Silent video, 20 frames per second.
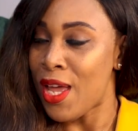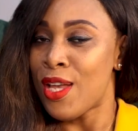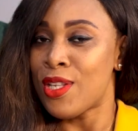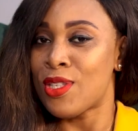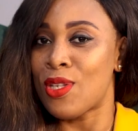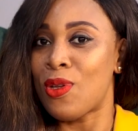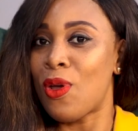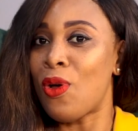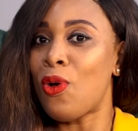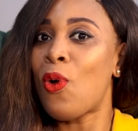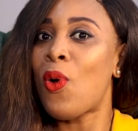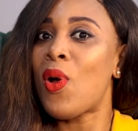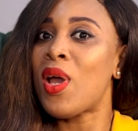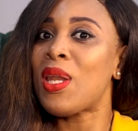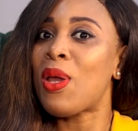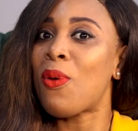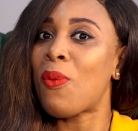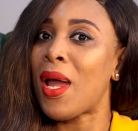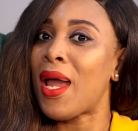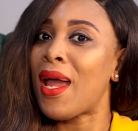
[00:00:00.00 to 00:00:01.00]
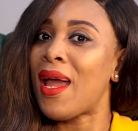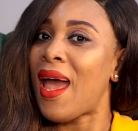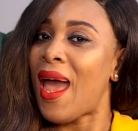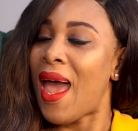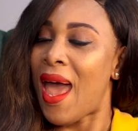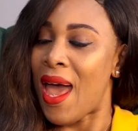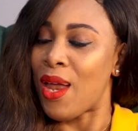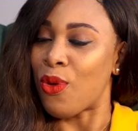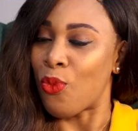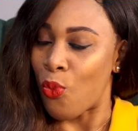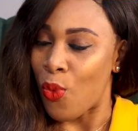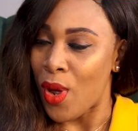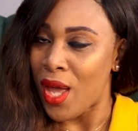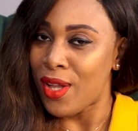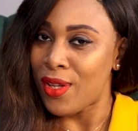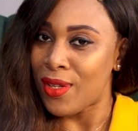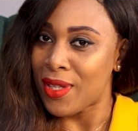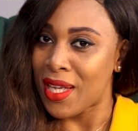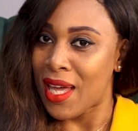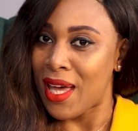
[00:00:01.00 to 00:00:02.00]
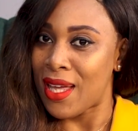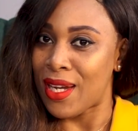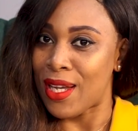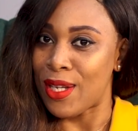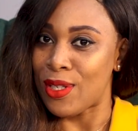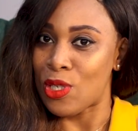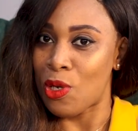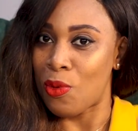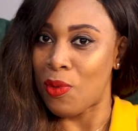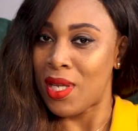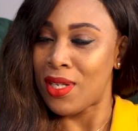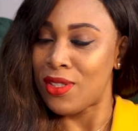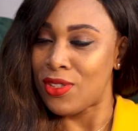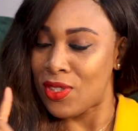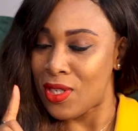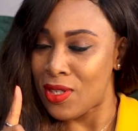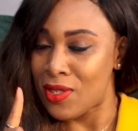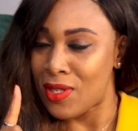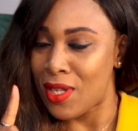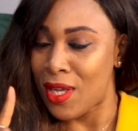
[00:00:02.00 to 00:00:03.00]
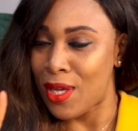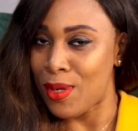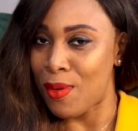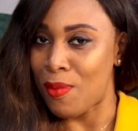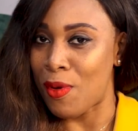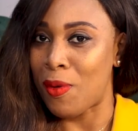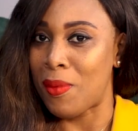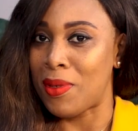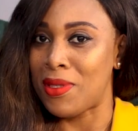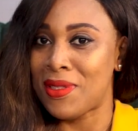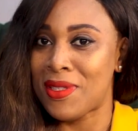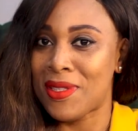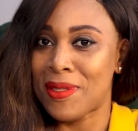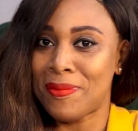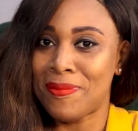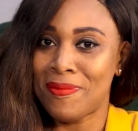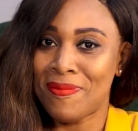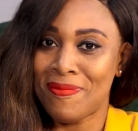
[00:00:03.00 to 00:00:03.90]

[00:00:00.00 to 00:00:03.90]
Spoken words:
So don't go anywhere and we'll get into it just in a moment.